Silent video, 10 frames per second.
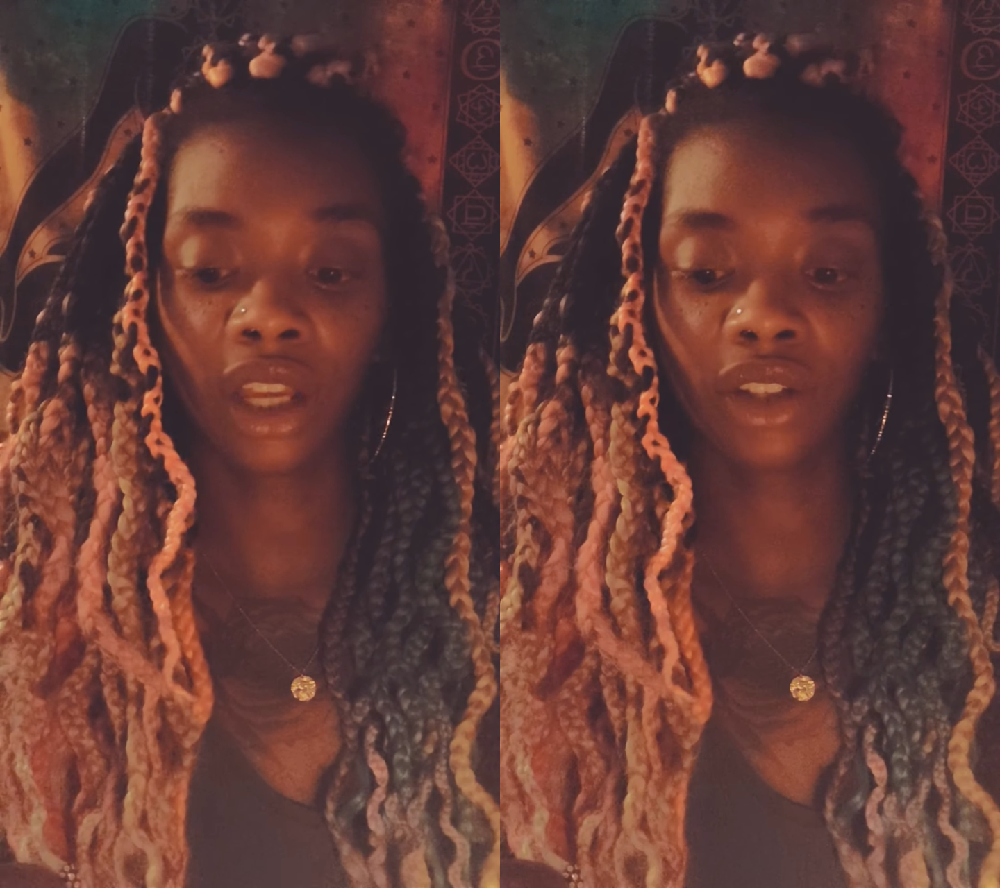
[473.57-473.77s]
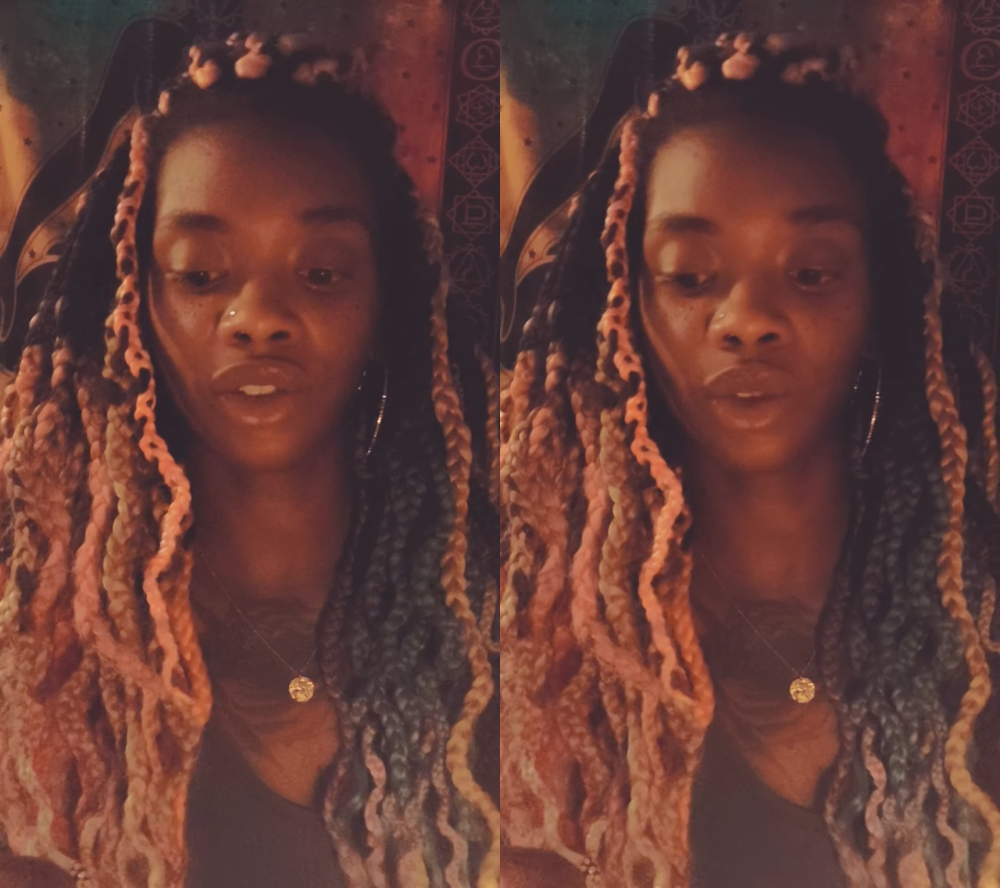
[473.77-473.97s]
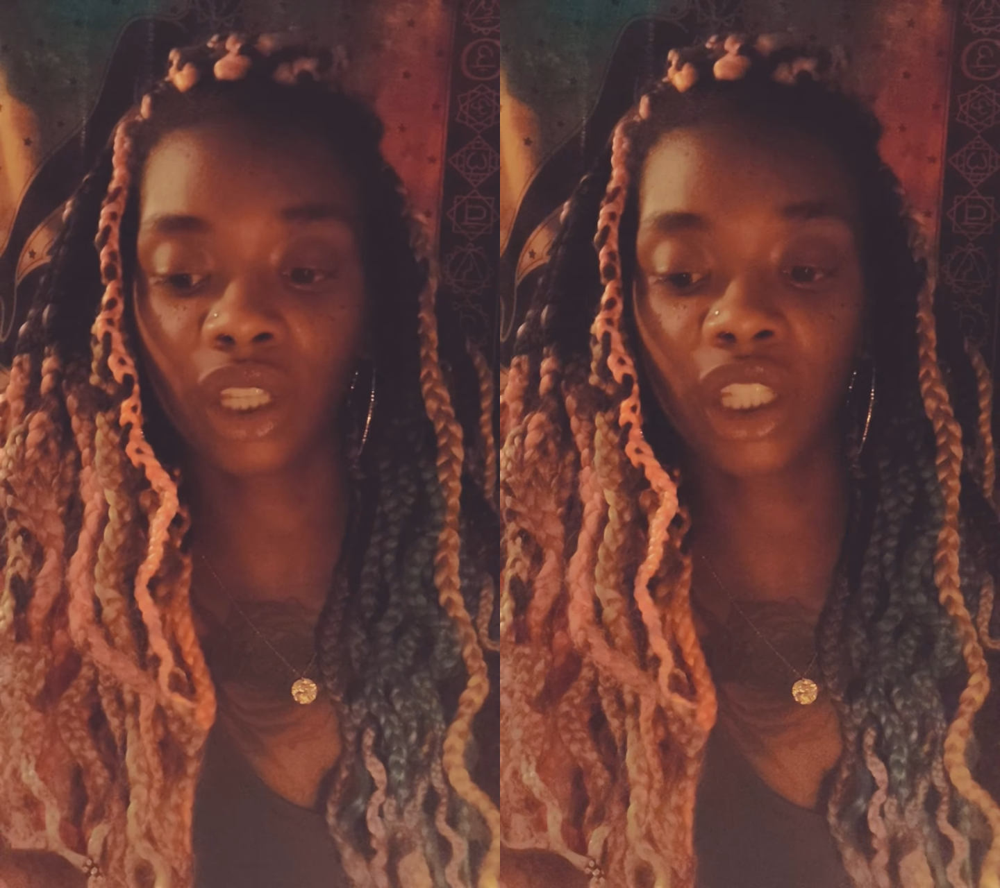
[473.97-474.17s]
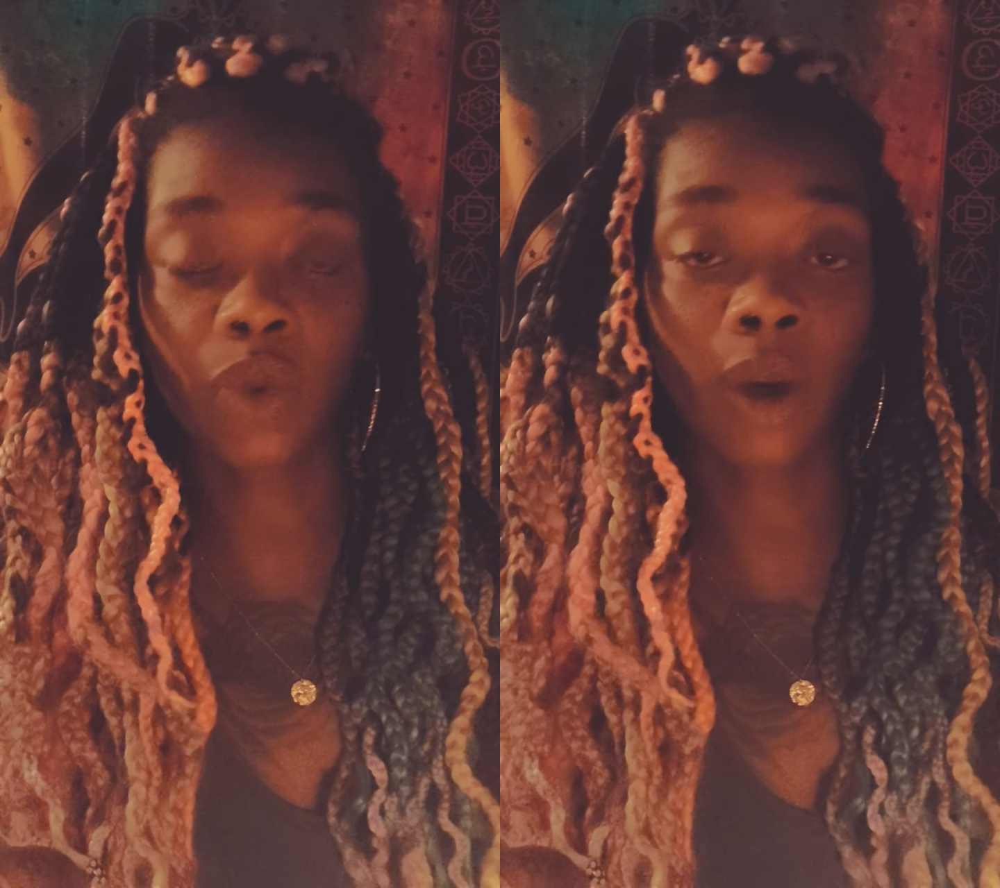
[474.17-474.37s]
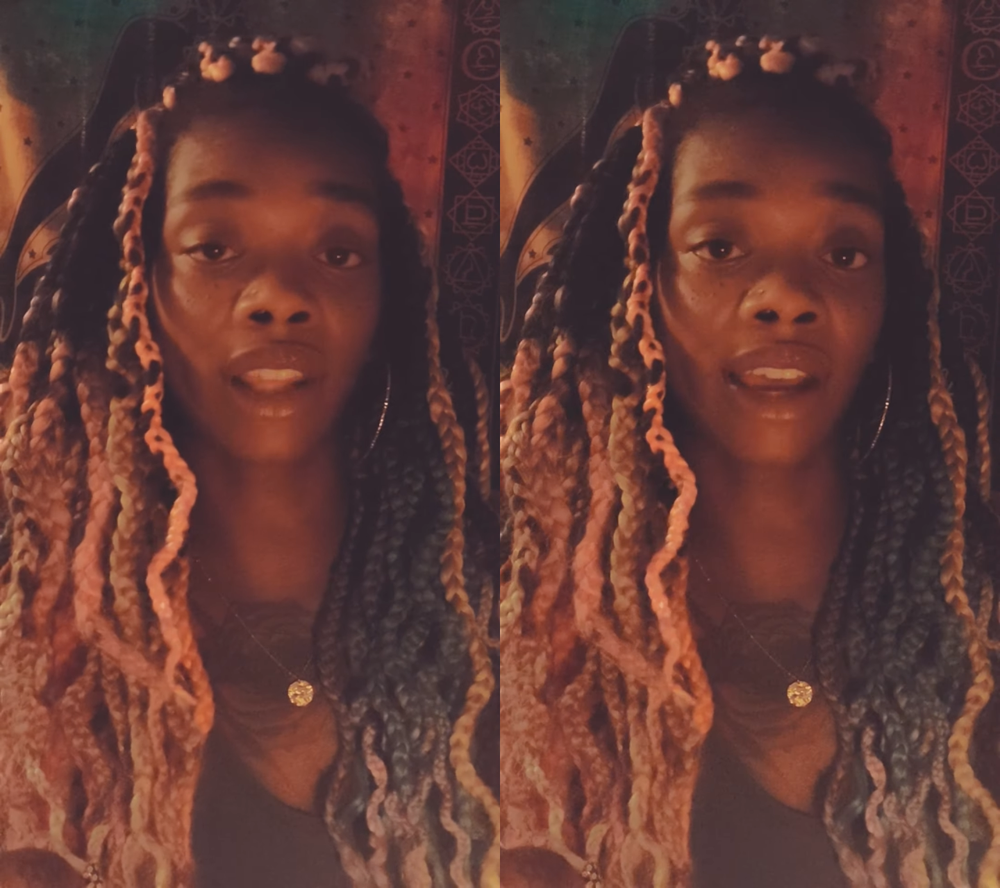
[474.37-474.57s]
do this
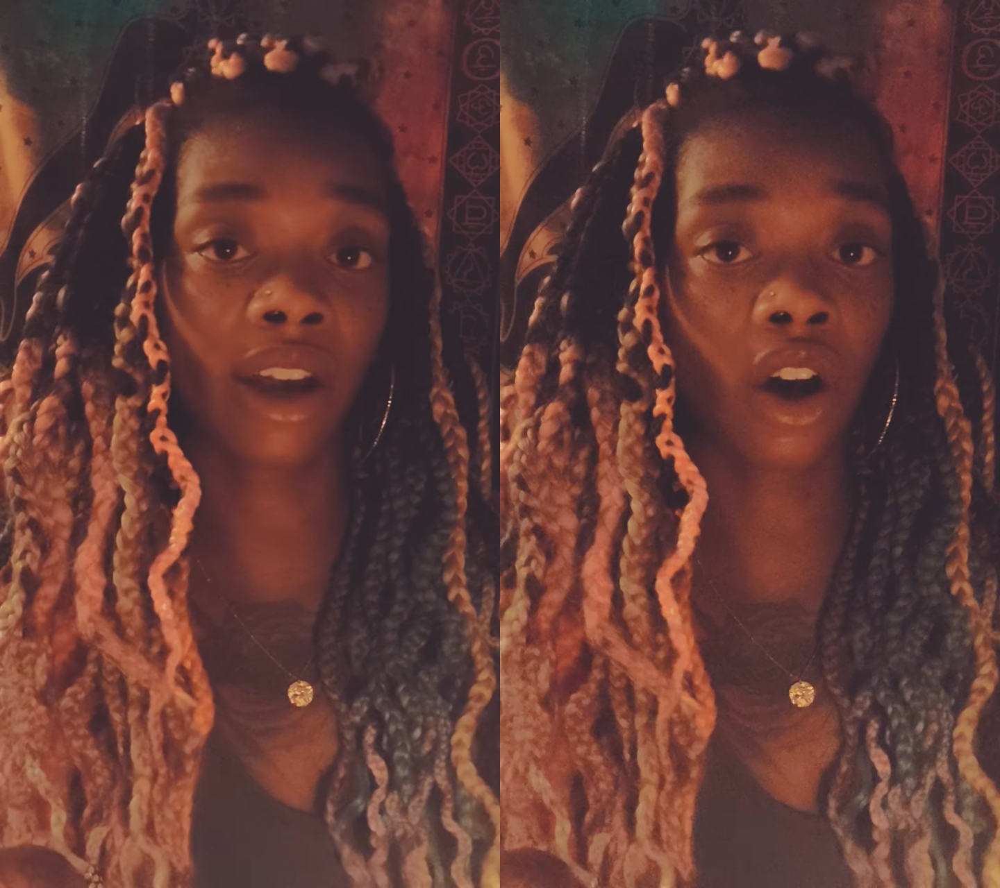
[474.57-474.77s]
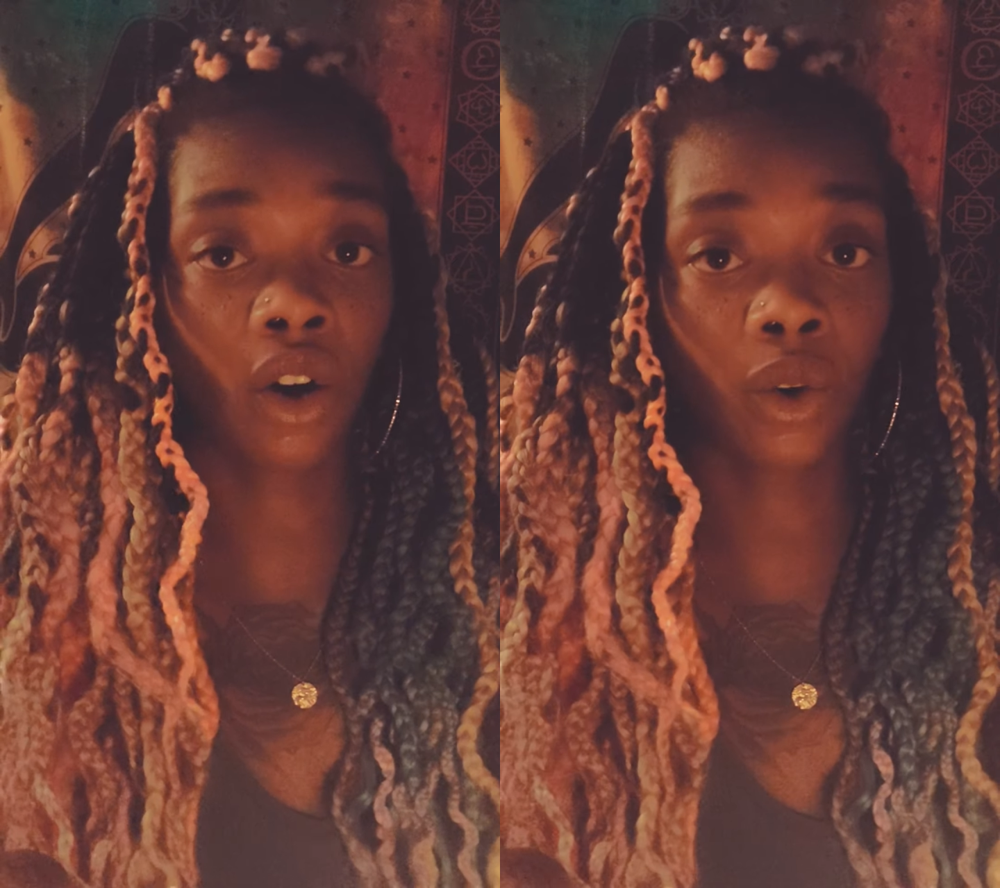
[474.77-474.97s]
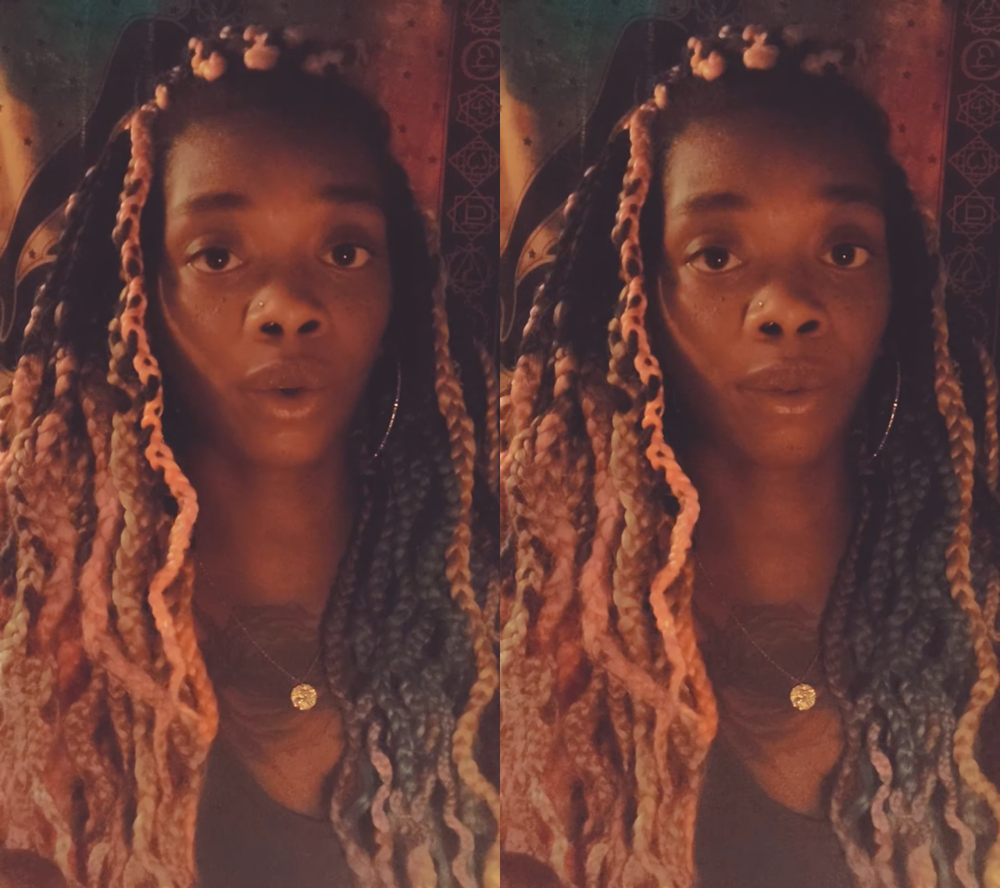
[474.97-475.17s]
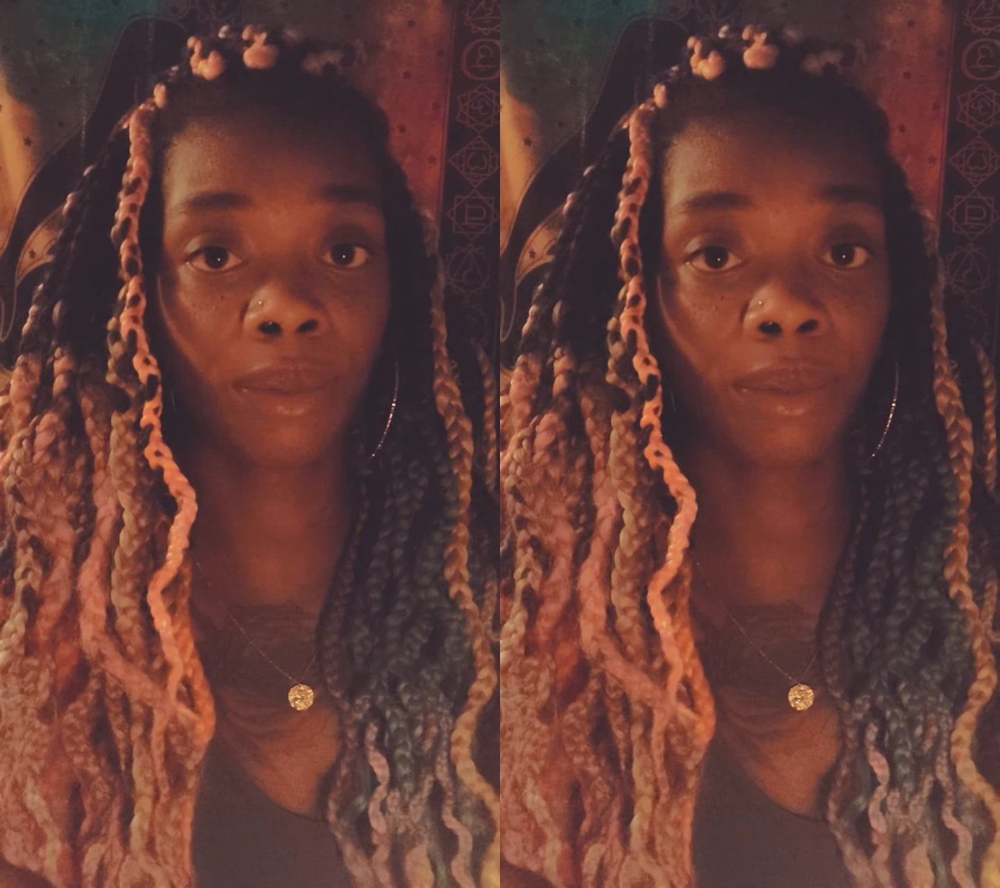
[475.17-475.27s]
while at home,